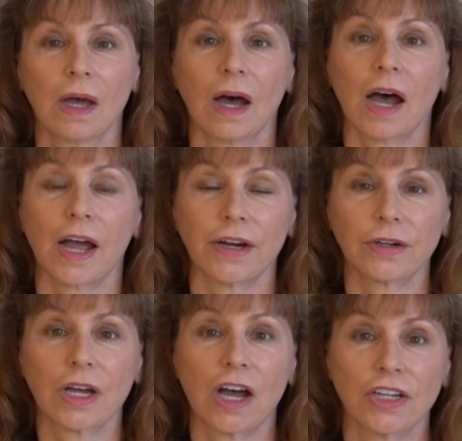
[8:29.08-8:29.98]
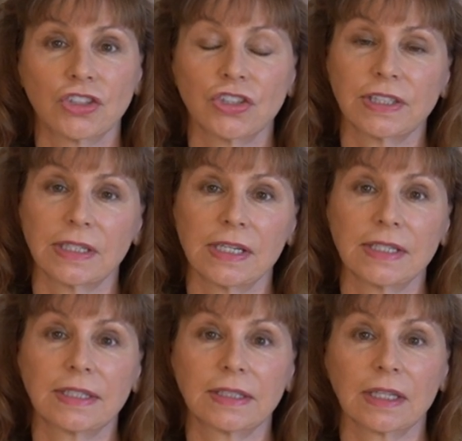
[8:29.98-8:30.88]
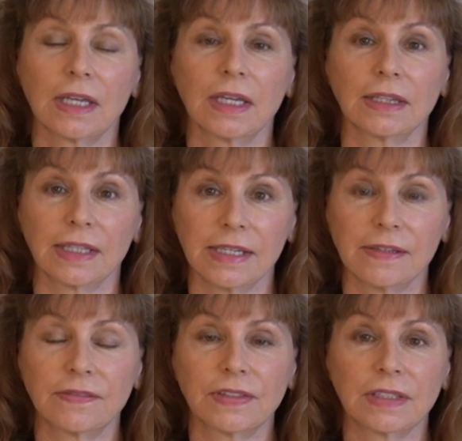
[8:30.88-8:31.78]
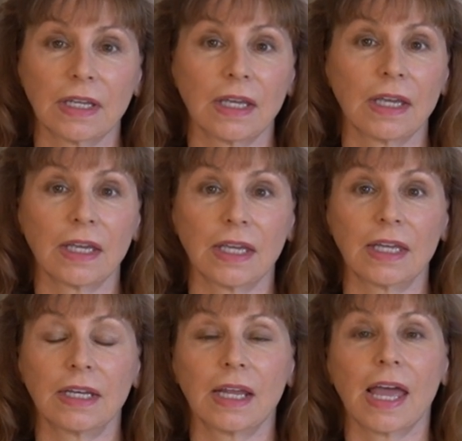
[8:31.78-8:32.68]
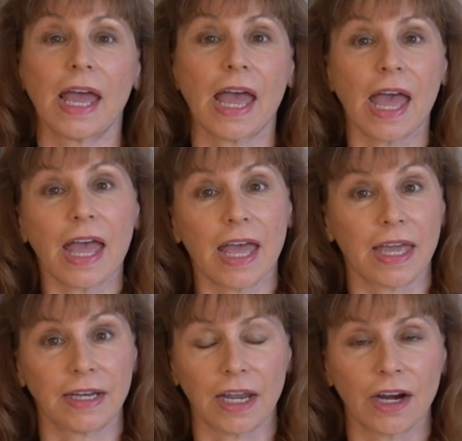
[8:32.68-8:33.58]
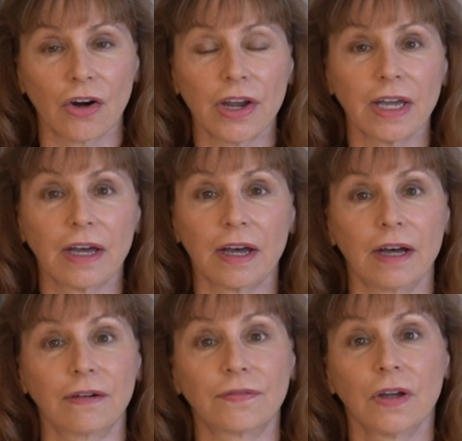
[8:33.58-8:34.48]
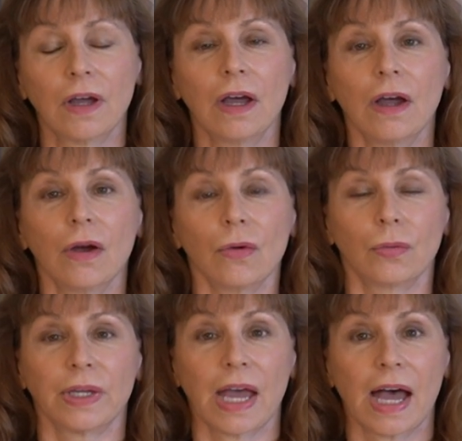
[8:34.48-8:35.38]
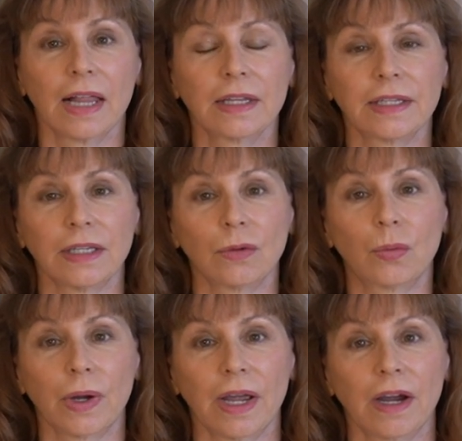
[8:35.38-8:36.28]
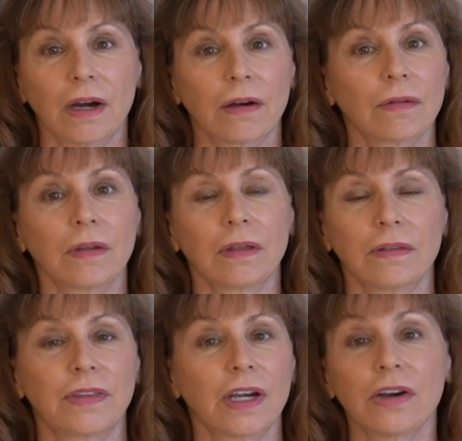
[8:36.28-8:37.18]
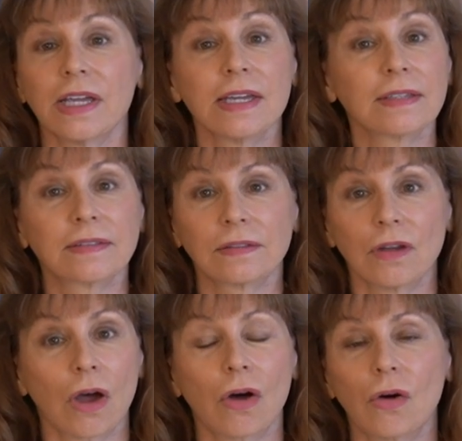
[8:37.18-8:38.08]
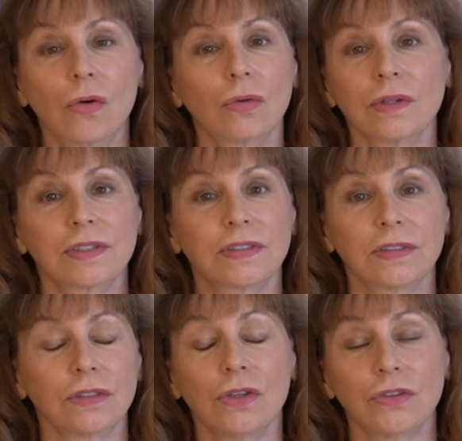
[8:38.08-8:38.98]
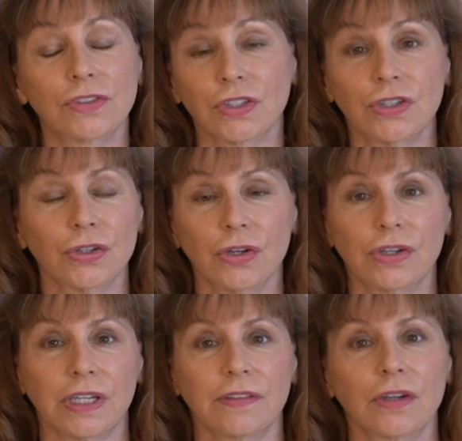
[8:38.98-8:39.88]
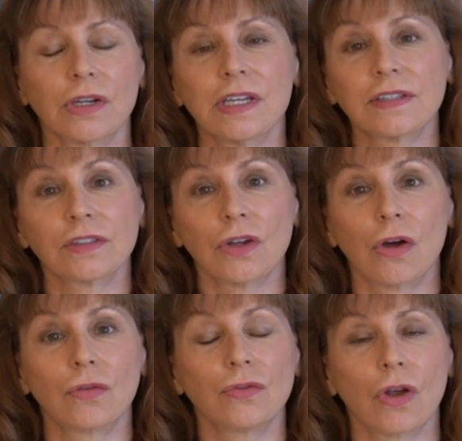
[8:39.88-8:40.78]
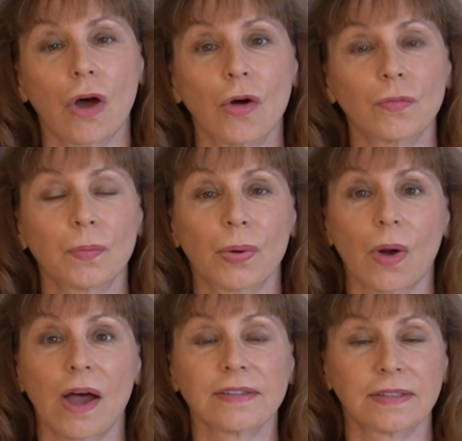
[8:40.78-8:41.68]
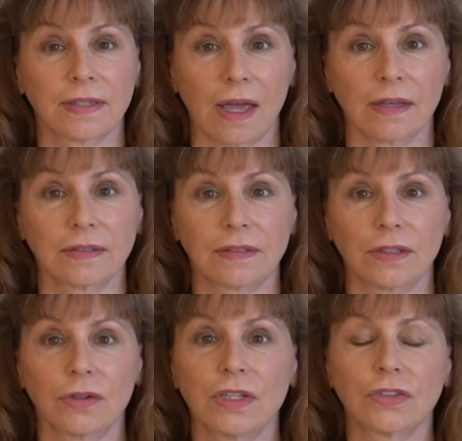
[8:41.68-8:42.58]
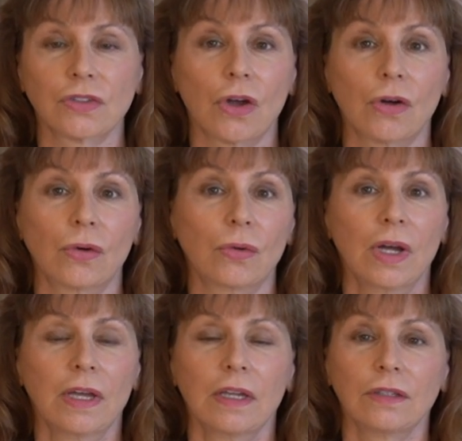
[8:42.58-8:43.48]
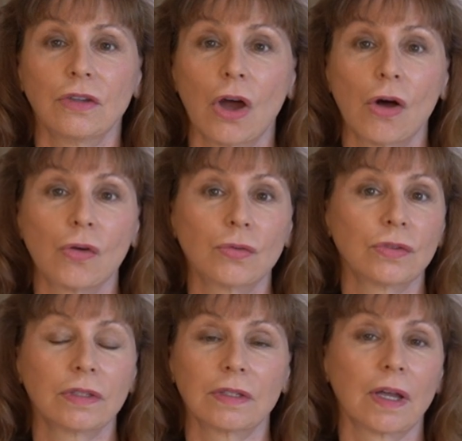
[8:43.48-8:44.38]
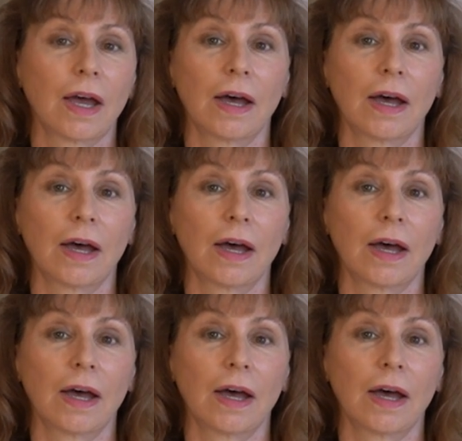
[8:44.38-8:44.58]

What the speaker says: Higher consciousness lives in an area of reality where there is no security, there is no known process, there is no known